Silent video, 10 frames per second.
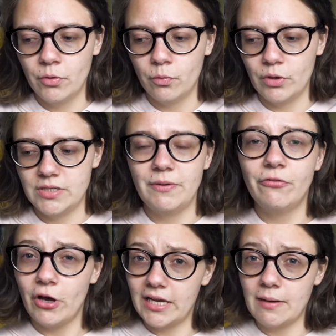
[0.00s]
Which
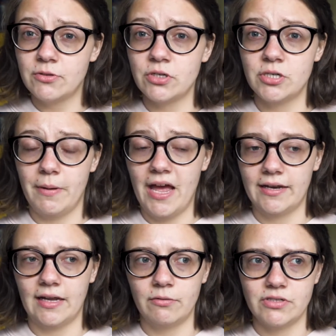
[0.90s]
before I came to
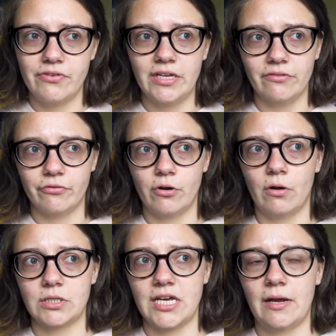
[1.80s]
Japan, I was vegan for a
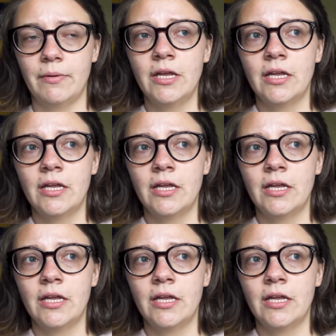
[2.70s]
long time.